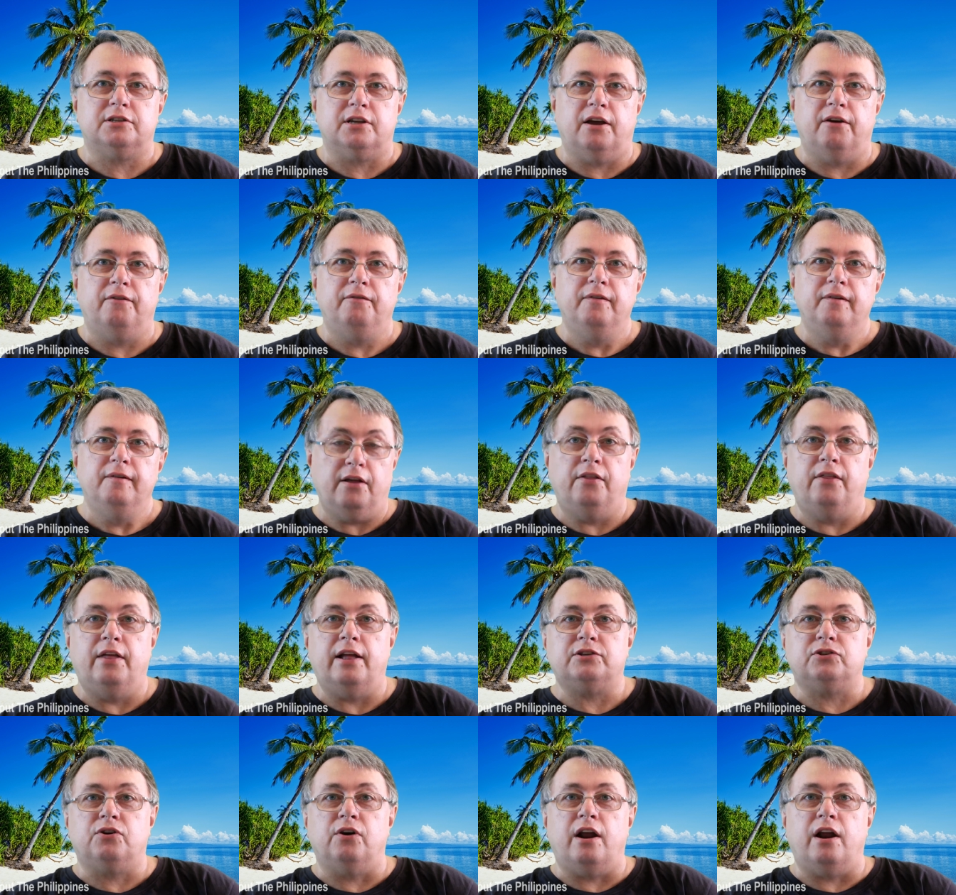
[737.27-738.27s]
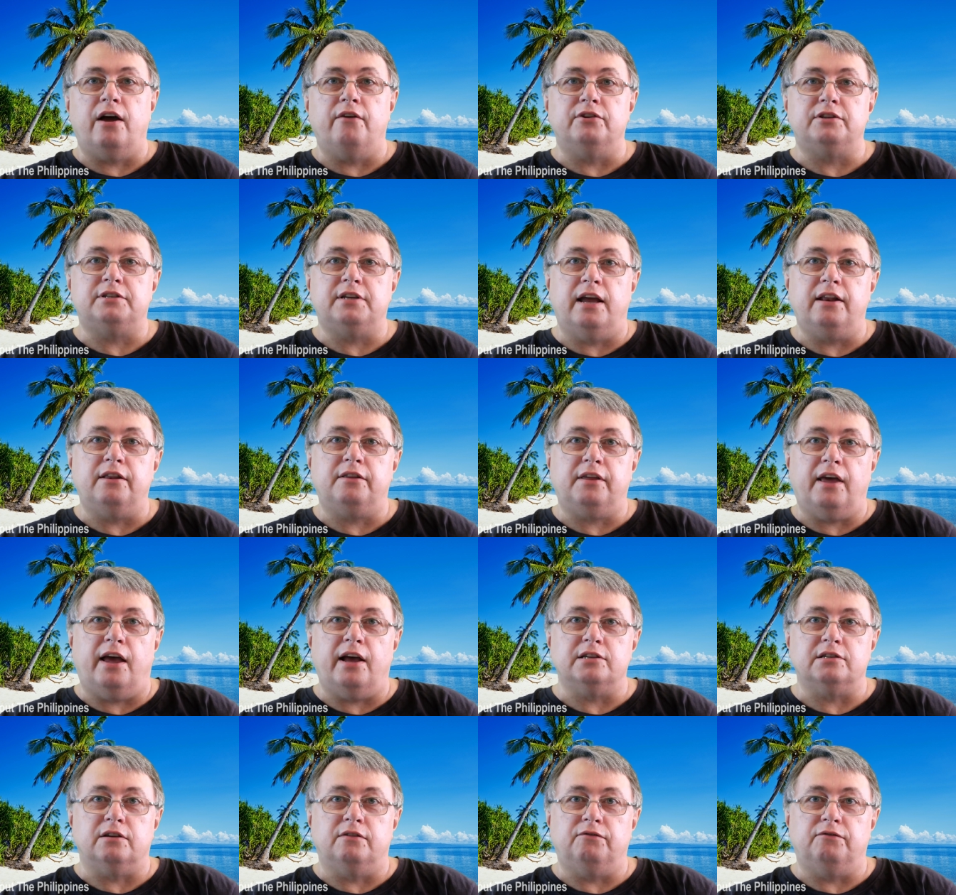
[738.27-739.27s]
So, and that's got over
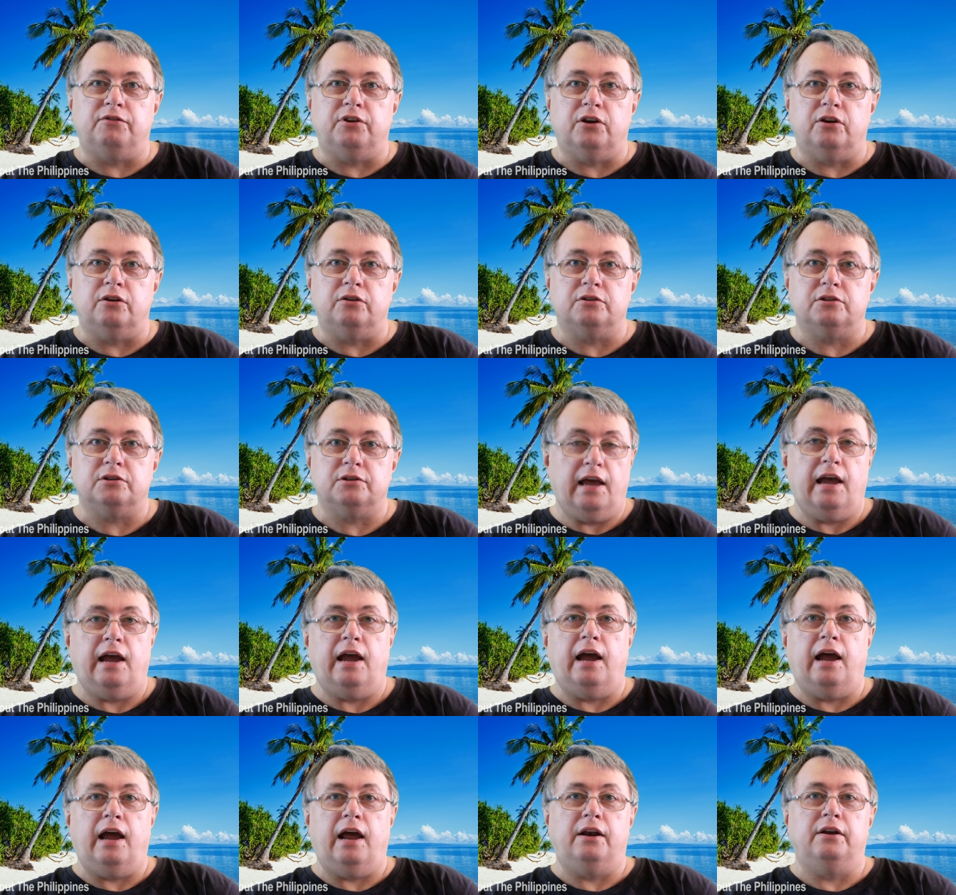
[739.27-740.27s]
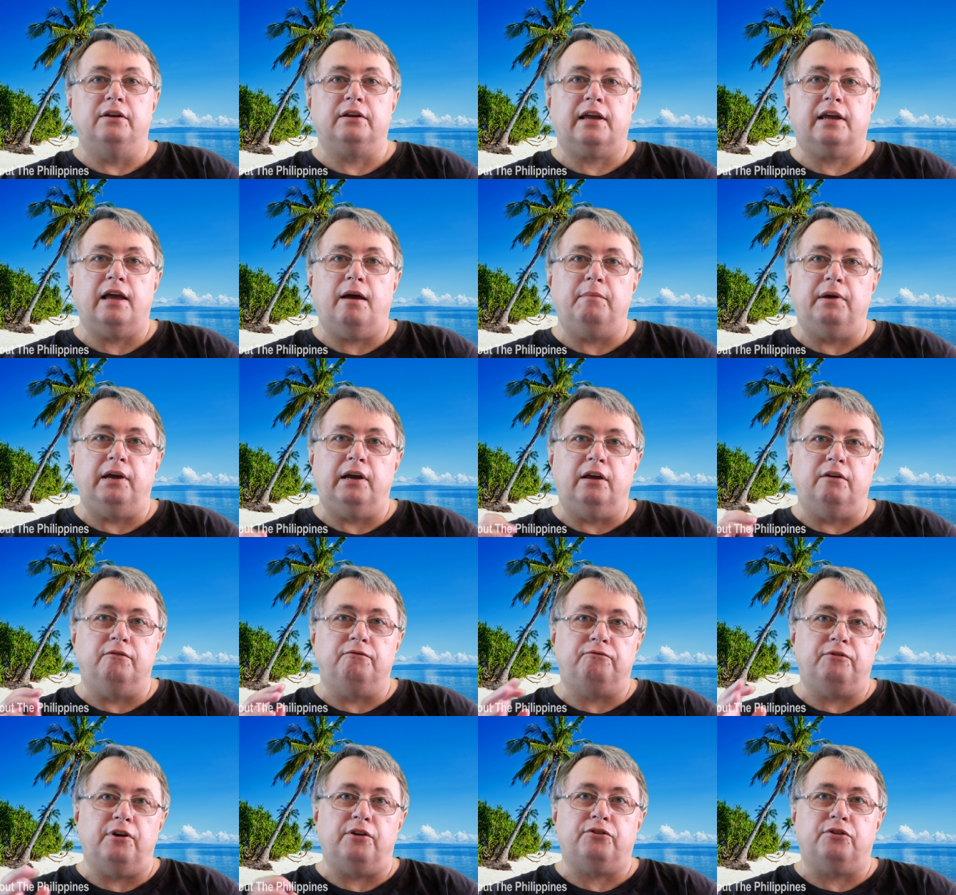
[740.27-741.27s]
10,000 views. And coming in
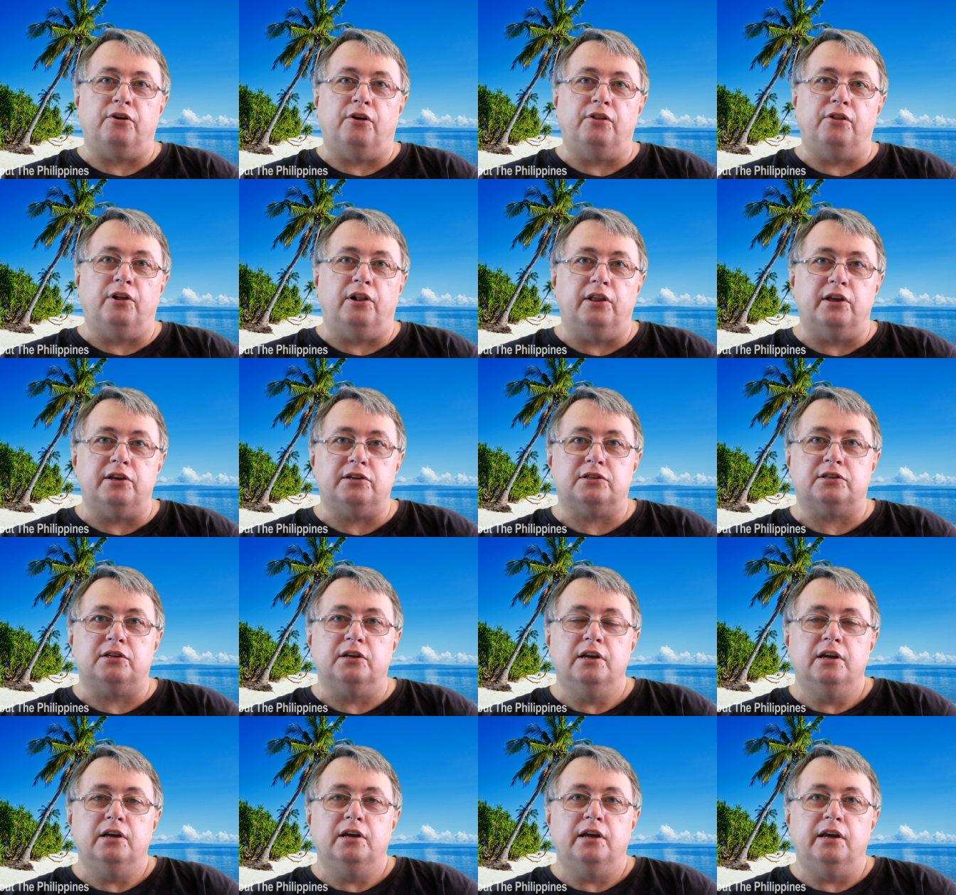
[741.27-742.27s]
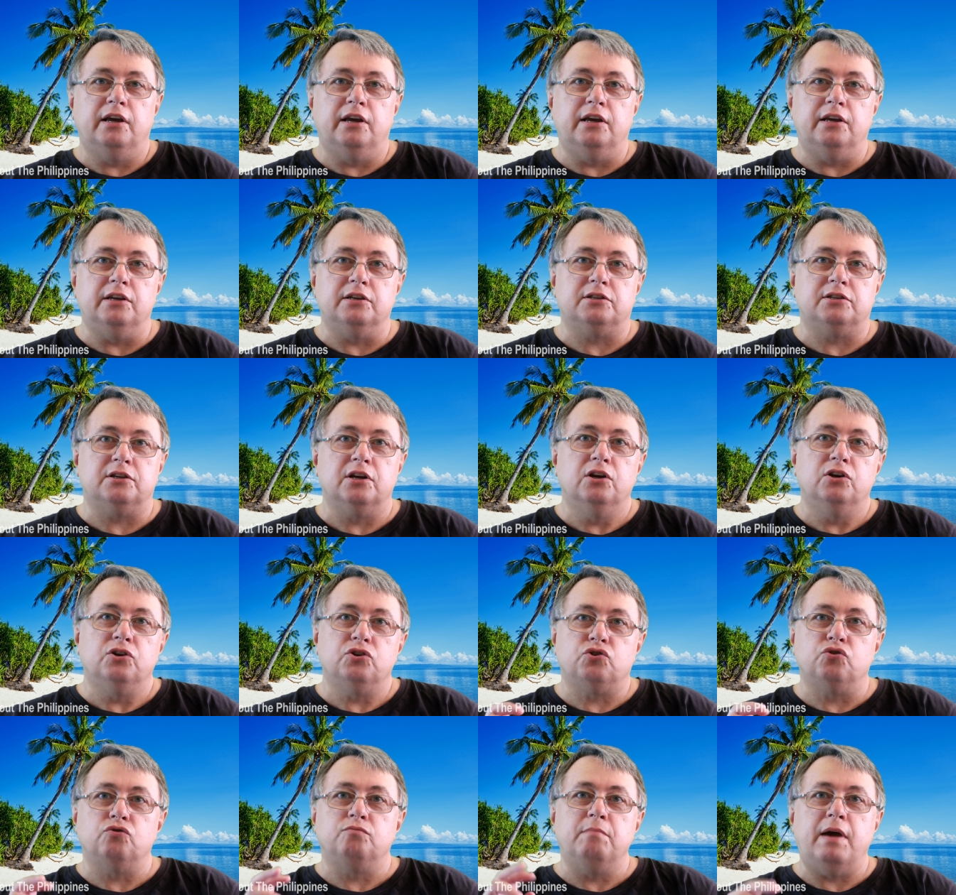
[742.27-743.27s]
fifth on the list is
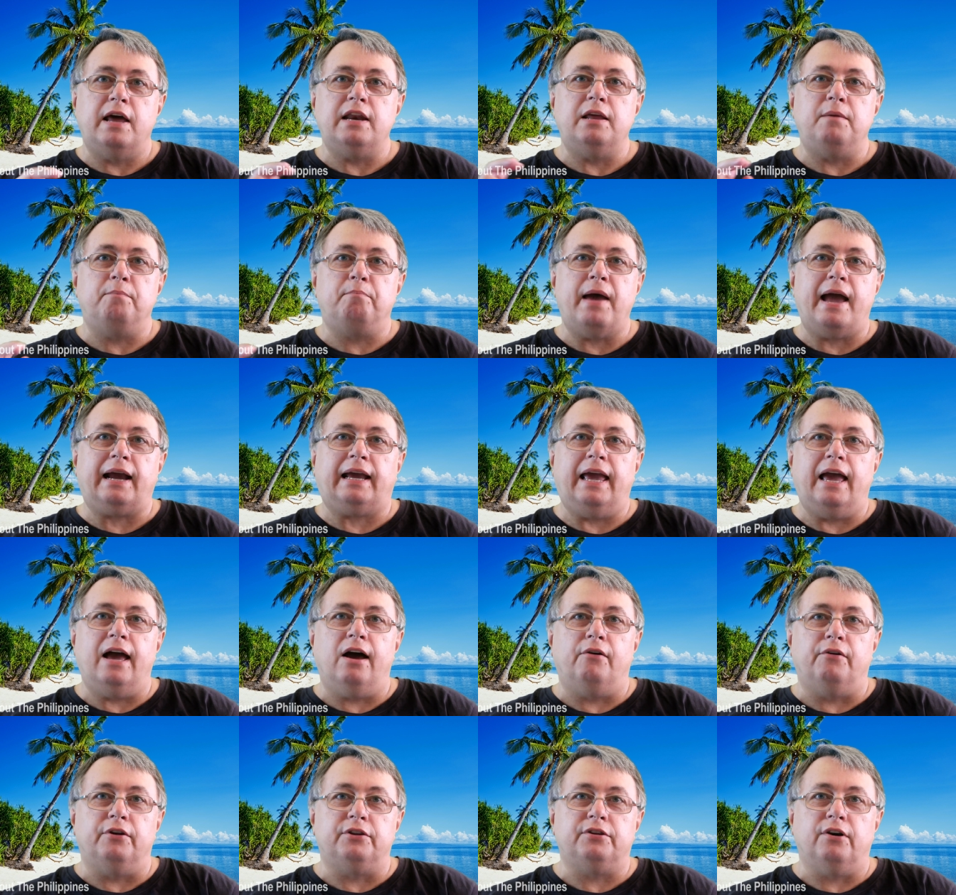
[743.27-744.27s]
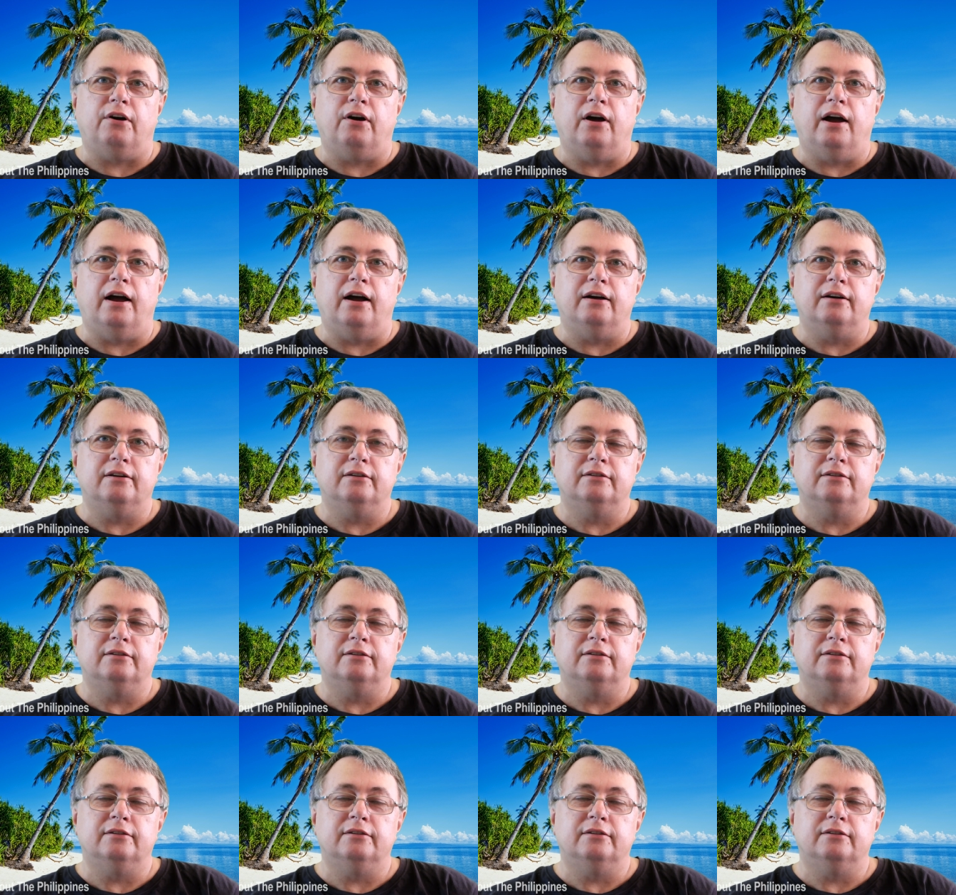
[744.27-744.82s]
Should Manny Pacquiao Retire,